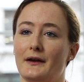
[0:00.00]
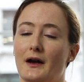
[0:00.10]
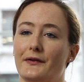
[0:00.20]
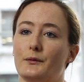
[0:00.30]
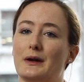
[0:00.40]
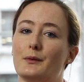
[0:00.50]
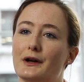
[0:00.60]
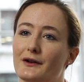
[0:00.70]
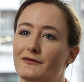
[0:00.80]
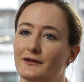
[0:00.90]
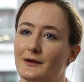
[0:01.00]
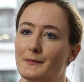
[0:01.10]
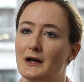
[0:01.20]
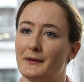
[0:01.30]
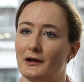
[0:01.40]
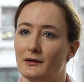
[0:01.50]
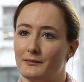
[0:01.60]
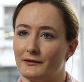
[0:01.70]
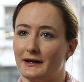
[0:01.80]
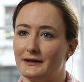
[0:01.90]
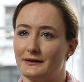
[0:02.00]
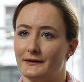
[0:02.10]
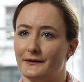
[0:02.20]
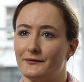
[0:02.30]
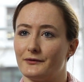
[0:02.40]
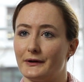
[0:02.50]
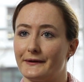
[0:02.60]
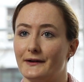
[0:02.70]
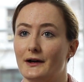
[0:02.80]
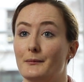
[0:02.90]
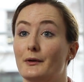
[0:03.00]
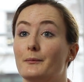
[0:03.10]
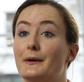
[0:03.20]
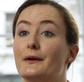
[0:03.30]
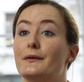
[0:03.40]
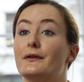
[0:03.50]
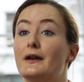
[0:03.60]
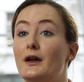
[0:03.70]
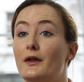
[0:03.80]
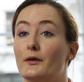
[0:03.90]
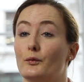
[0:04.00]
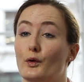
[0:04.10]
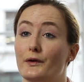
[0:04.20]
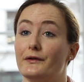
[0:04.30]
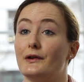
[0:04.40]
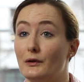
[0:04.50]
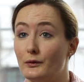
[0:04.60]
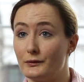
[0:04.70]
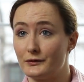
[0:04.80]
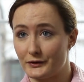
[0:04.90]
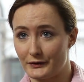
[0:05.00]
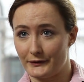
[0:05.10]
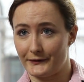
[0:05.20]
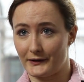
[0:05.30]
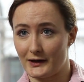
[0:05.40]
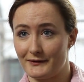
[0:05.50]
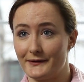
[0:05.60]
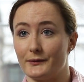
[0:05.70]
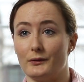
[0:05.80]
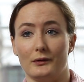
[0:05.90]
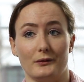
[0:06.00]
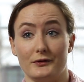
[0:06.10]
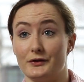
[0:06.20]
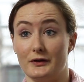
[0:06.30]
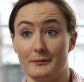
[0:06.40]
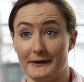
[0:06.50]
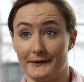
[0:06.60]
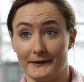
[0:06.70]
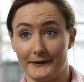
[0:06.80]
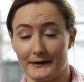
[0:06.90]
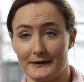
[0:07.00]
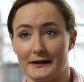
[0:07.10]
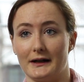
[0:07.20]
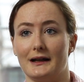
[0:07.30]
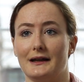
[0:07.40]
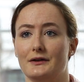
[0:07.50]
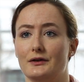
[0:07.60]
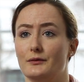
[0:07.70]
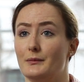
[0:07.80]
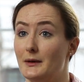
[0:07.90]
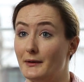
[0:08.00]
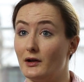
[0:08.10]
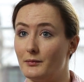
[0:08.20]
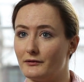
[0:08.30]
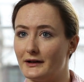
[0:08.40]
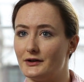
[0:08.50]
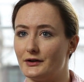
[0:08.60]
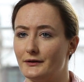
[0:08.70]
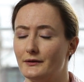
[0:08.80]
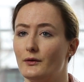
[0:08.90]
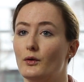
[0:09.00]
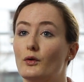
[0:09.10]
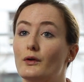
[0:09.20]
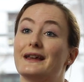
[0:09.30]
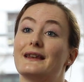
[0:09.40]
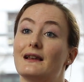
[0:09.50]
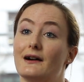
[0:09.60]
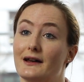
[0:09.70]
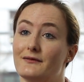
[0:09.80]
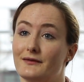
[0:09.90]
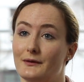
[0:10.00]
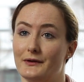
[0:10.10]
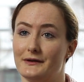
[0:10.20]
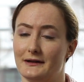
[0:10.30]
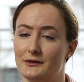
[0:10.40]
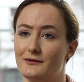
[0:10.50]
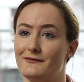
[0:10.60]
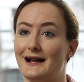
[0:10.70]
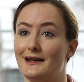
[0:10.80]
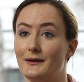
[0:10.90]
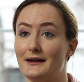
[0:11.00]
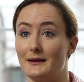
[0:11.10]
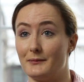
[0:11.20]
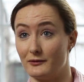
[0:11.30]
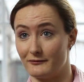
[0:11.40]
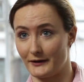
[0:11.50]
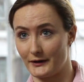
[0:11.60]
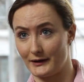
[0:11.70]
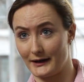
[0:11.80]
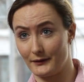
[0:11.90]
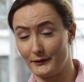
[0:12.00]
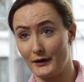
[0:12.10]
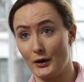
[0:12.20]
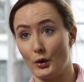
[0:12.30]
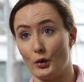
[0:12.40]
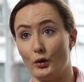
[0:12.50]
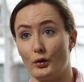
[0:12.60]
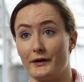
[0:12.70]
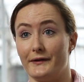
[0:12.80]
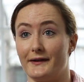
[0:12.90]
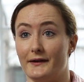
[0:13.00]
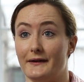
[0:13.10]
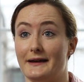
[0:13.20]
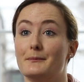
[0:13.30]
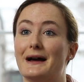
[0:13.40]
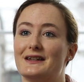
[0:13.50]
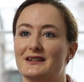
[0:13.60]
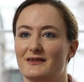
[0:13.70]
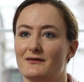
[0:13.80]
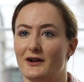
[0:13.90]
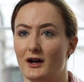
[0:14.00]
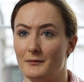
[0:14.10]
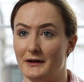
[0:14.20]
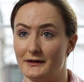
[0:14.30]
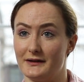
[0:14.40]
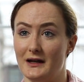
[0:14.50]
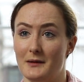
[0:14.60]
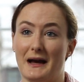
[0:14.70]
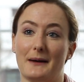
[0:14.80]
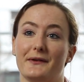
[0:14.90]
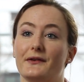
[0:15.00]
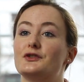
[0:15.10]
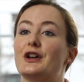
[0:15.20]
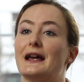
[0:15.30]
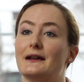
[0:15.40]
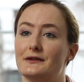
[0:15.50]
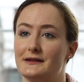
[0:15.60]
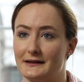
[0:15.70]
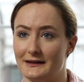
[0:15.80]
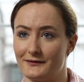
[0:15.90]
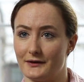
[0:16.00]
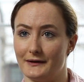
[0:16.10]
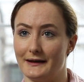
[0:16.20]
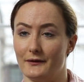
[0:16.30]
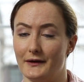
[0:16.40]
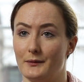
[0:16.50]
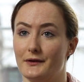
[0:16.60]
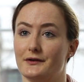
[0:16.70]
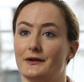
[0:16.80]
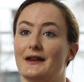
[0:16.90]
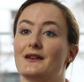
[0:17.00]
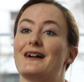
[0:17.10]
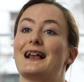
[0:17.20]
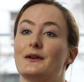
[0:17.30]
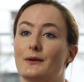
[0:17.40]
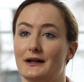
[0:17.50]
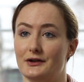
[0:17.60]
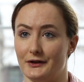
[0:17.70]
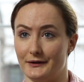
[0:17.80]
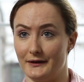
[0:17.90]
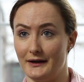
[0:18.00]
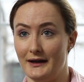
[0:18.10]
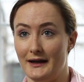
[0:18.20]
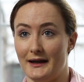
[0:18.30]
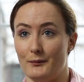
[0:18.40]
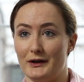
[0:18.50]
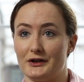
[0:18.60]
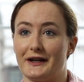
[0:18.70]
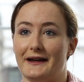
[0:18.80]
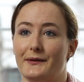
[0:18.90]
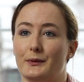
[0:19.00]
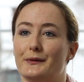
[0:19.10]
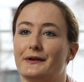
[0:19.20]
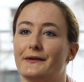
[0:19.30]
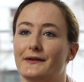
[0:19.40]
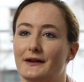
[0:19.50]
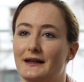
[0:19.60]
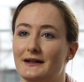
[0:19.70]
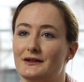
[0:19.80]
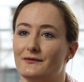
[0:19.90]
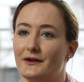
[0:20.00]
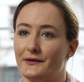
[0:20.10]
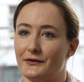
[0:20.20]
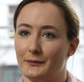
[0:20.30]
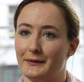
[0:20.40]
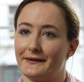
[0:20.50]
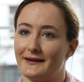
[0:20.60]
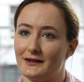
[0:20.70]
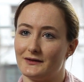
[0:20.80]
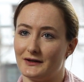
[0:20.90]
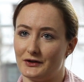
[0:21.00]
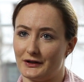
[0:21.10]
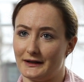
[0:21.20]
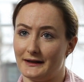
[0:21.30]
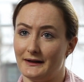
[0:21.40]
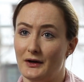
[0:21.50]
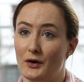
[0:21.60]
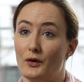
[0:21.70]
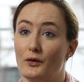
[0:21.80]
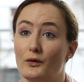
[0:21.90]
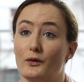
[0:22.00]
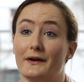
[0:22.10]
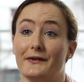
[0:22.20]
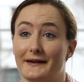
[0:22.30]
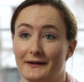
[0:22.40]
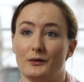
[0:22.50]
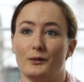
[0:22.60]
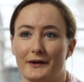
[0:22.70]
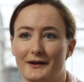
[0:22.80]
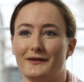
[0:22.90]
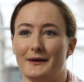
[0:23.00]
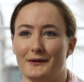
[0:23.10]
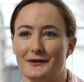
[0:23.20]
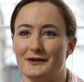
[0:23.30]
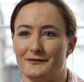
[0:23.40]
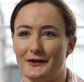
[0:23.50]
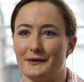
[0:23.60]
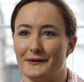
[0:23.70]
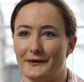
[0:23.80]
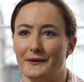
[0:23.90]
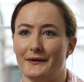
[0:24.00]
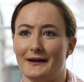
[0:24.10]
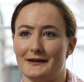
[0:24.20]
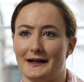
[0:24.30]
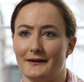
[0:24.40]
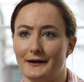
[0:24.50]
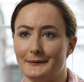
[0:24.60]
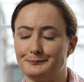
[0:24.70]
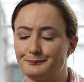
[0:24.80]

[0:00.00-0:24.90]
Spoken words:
So we work for mobile operators, for example, both that want to launch a new service or launch a new business, an entirely new mobile operation, or in life, wanting to evaluate their portfolio or consider the competitive environment. Perhaps it's changed significantly or they want an evaluation, in which case we would consider each of those topics individually or a single one if they wanted to focus on that area.